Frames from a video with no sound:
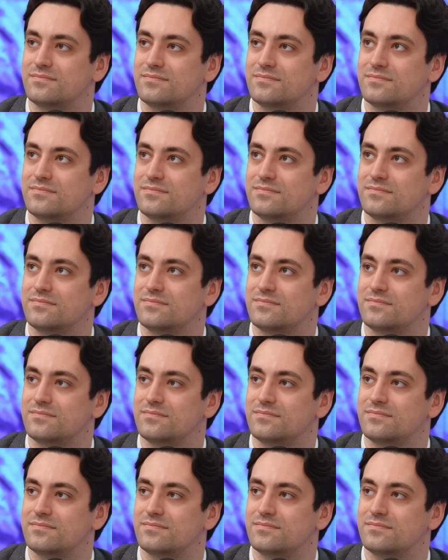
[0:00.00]

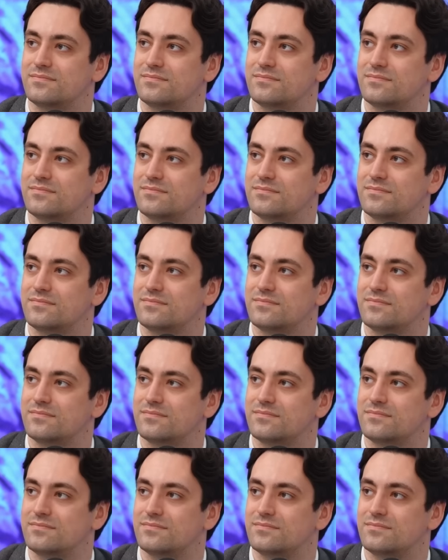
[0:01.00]

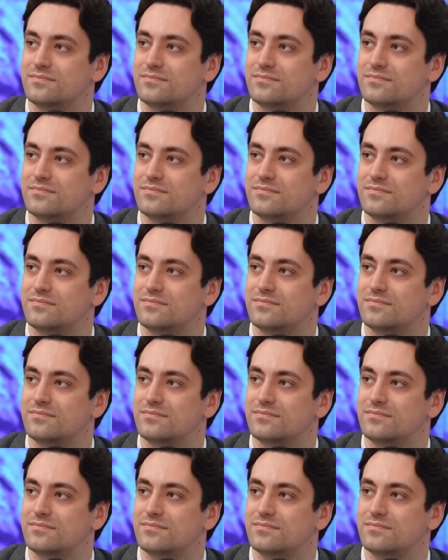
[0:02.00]

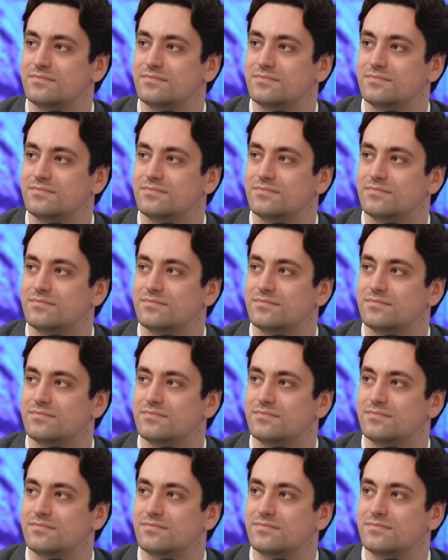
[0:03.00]

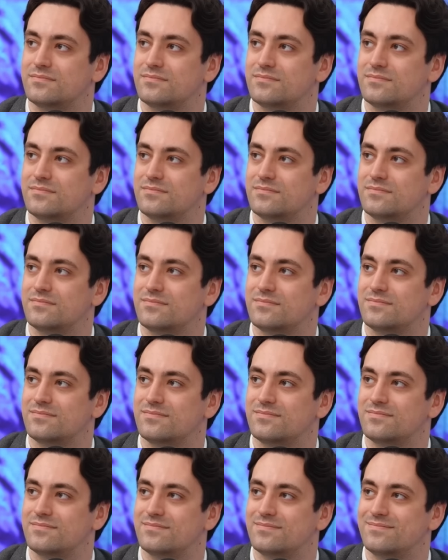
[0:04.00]

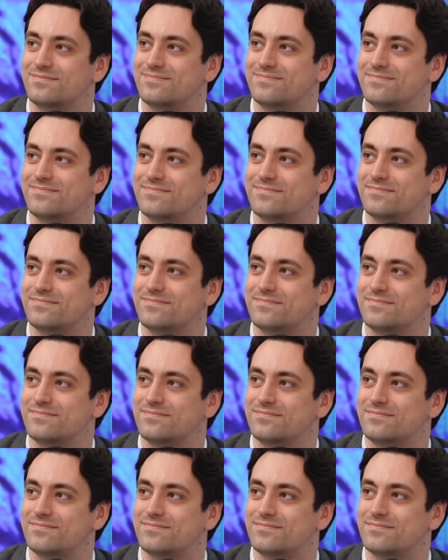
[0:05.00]

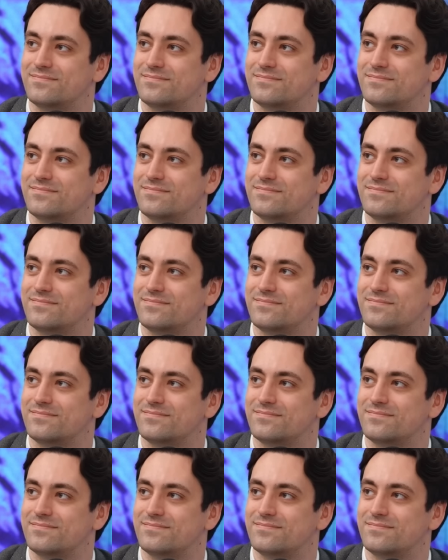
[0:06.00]
(not speaking)